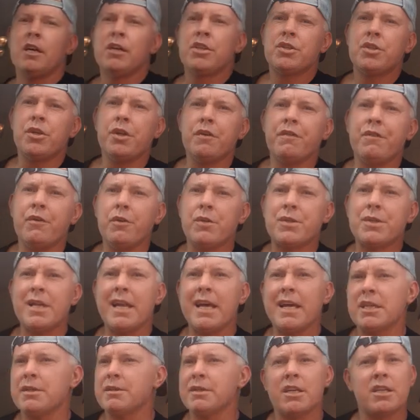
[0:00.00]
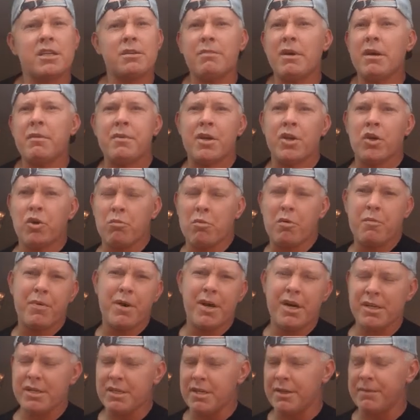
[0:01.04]
two false legs doesn't make me a normal
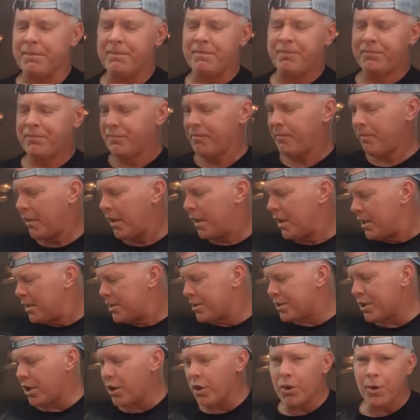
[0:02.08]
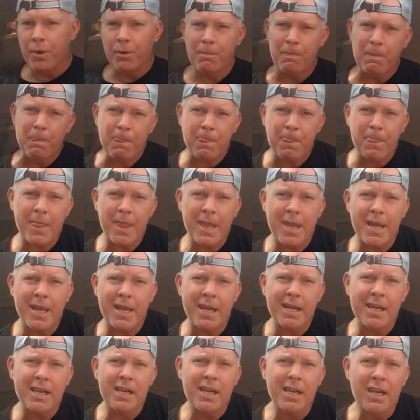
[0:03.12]
person. So
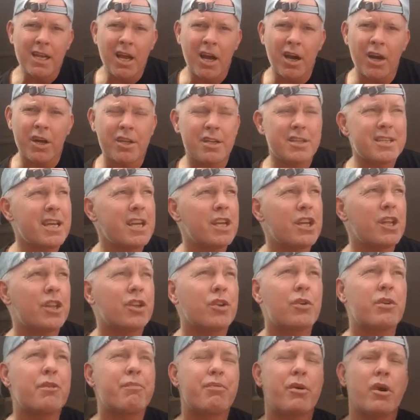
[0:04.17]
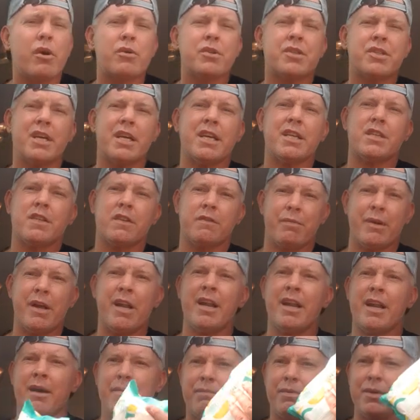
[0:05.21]
I'm going to take you through the process of being
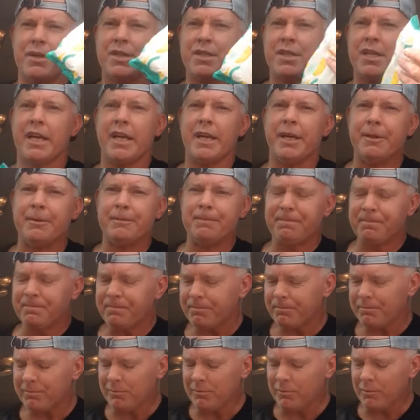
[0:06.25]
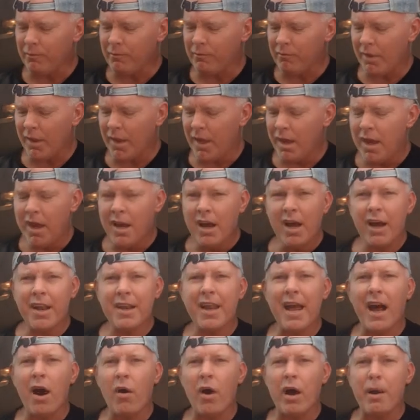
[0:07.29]
an amputee
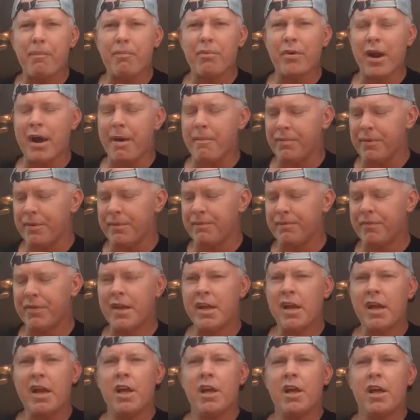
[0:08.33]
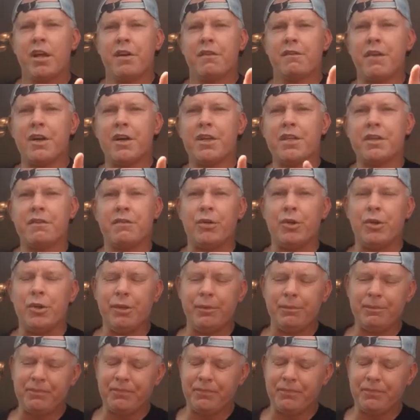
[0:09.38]
and how I prep. First of all,